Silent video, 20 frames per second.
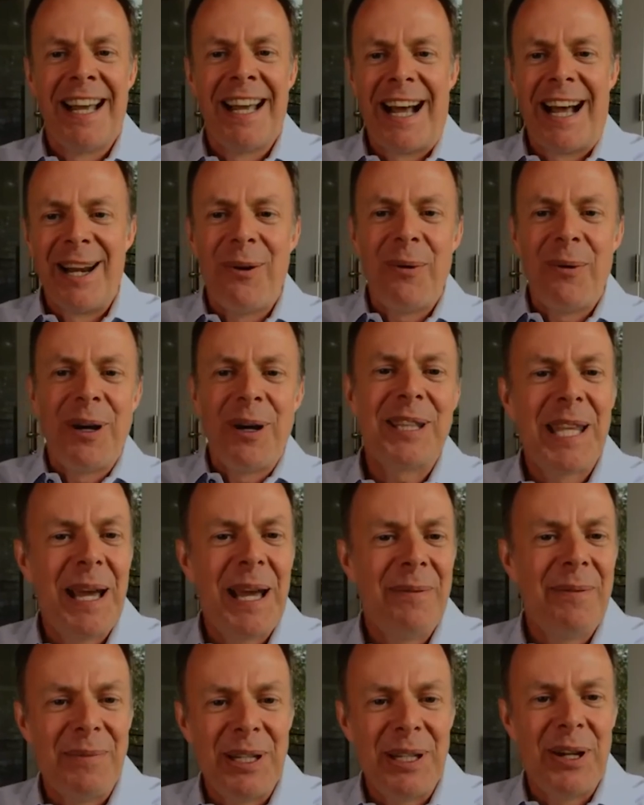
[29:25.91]
I don't want
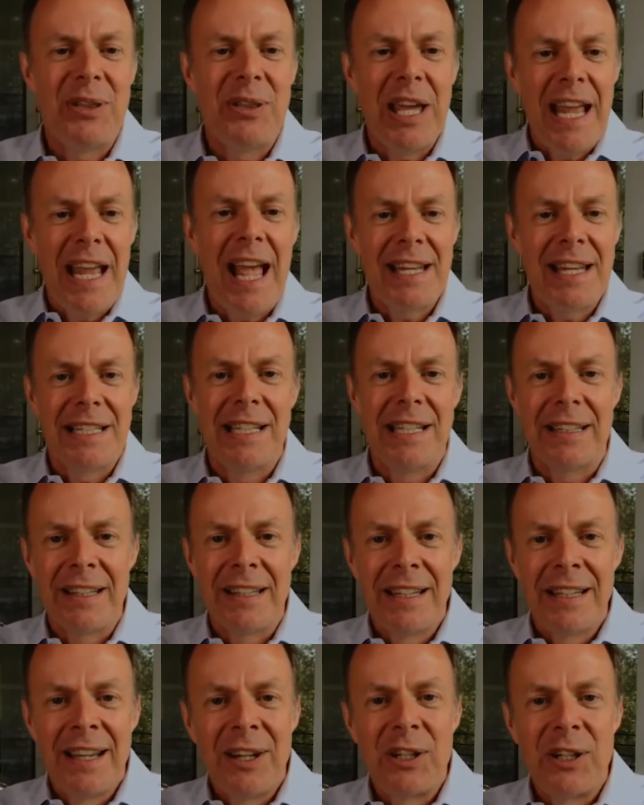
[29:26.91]
them, they had to
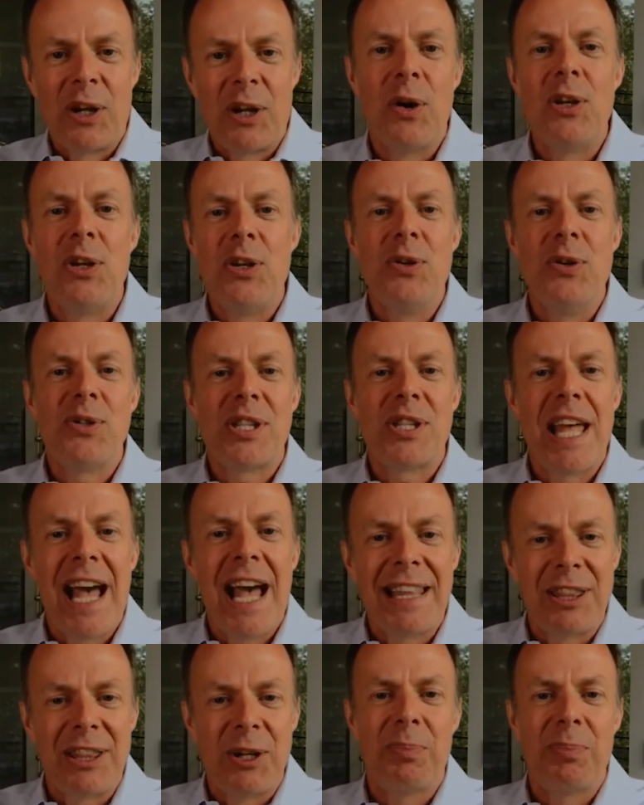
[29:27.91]
go use
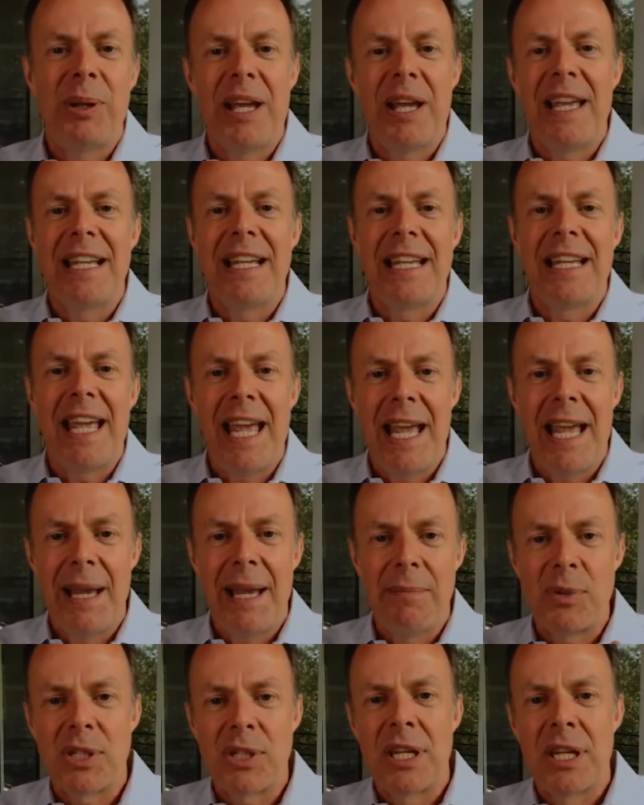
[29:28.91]
that. They're playing
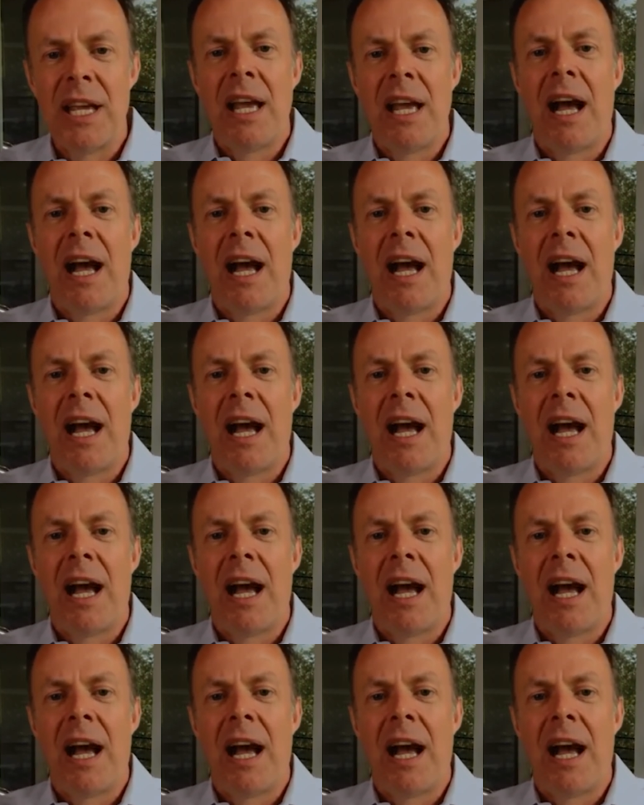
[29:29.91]
games.